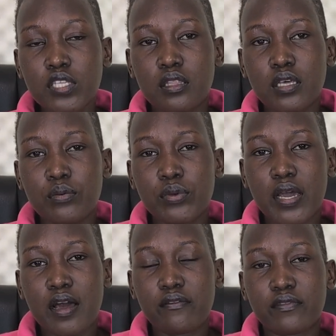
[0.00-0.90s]
Then we
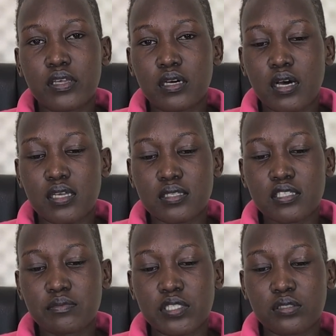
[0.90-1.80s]
have the
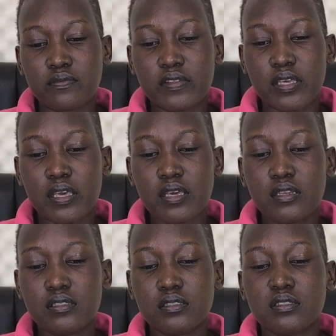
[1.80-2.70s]
assessment of the
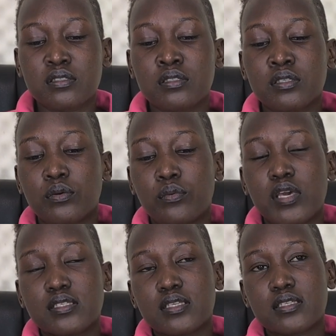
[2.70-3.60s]
head. We
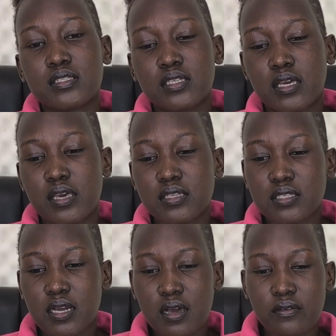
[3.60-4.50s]
assess the head
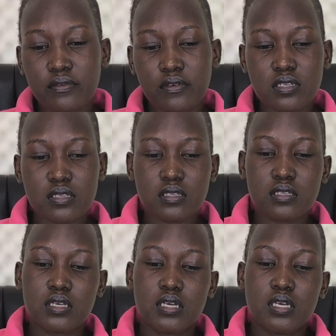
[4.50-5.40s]
circumference.
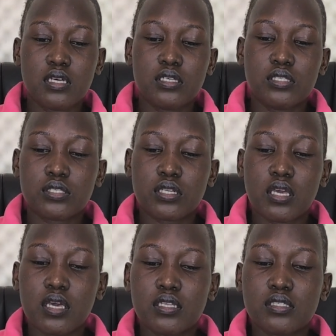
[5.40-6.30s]
So the
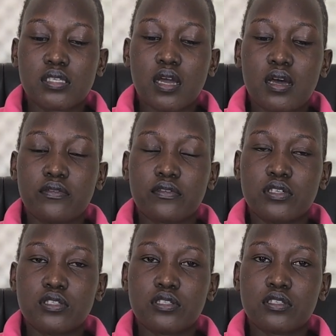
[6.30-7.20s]
head
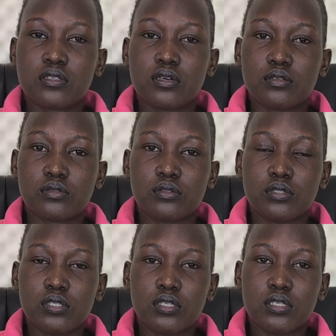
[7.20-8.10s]
circumference
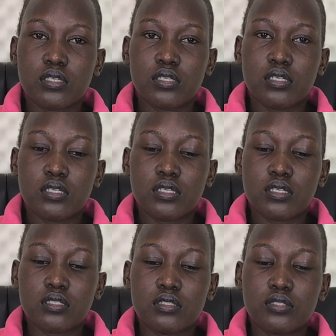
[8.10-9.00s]

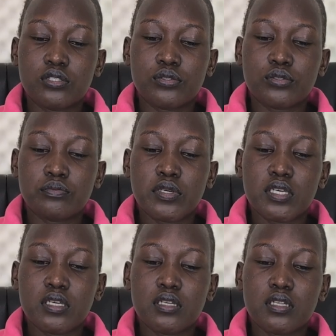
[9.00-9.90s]
should
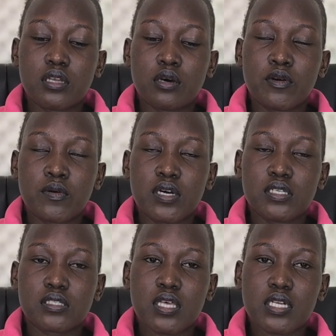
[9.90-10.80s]
be, the normal one
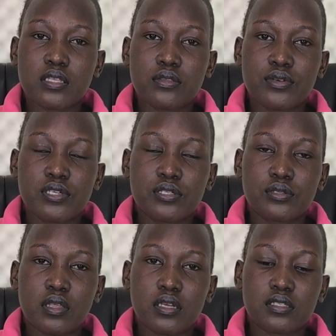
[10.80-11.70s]
is 33 to
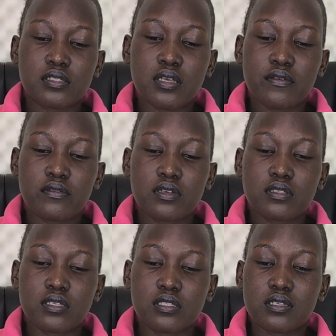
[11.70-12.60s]
37
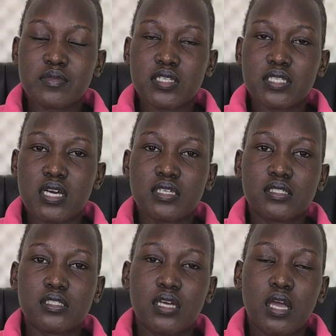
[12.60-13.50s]
centimeters.